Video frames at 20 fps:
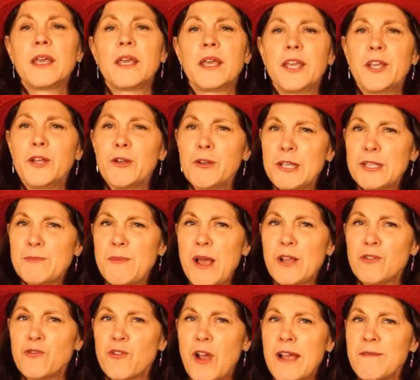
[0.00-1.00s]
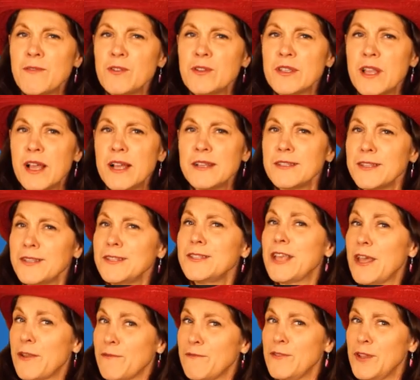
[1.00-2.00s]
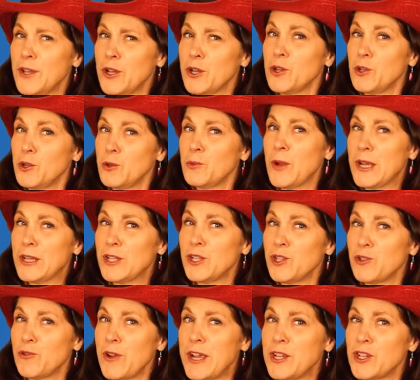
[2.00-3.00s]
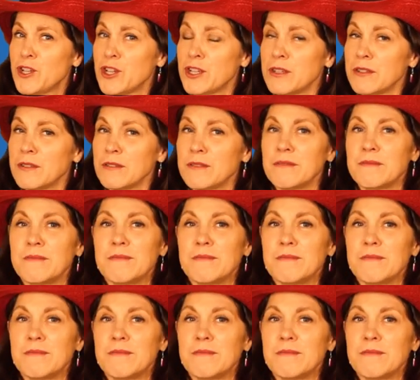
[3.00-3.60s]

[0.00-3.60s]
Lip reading: "Here is my driver's license and vehicle registration."